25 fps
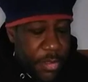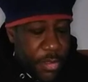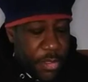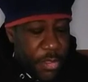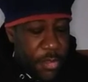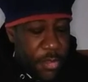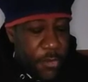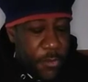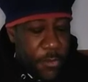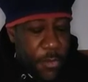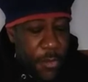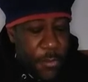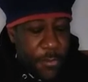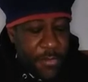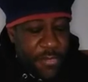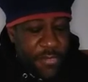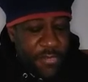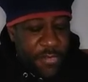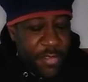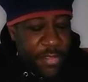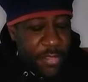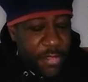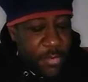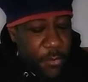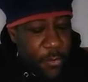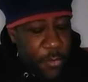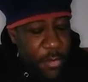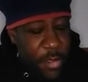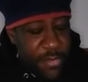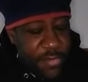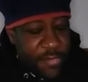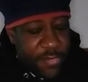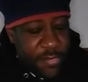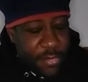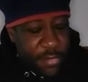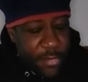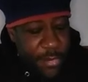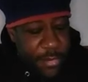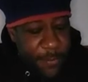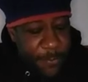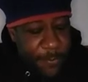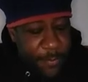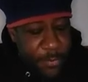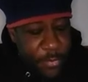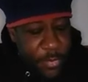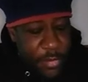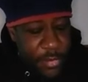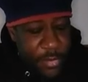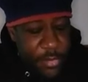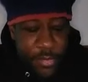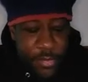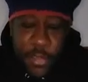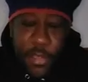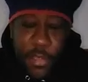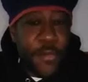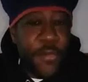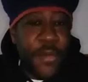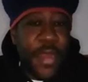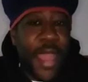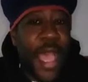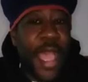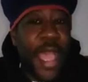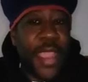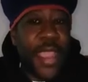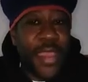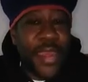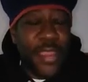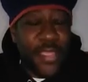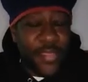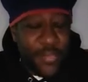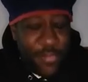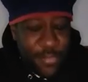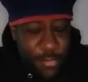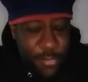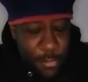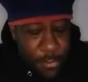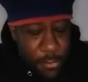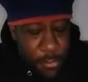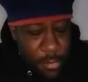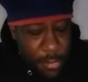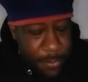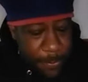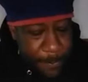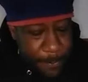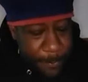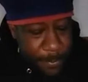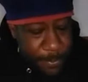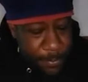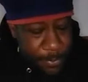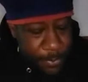You won't see the Onceler. Don't knock at his door.